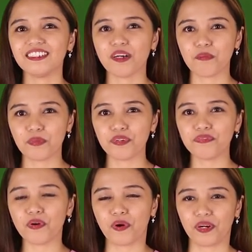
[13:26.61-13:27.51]
Number
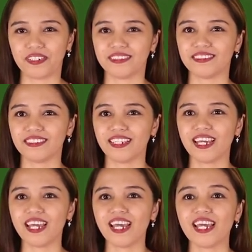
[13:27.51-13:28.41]
4.
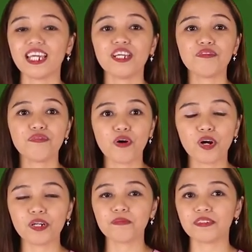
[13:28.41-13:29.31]

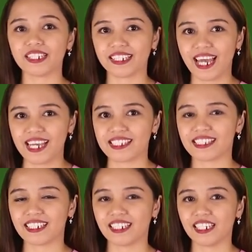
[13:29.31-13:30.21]
Inform the
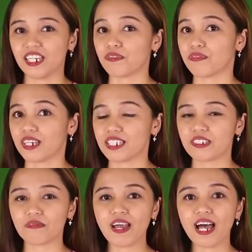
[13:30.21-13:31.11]
guest, if he
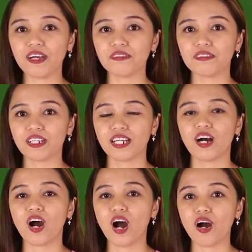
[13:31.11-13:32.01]
is around,
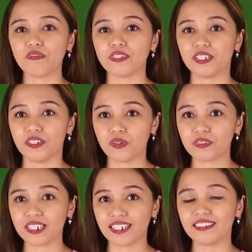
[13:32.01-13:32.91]
of the
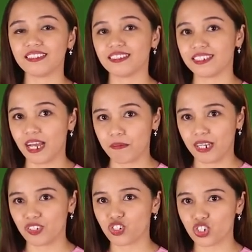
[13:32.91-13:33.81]
noted
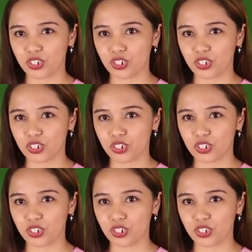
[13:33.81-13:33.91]
damage.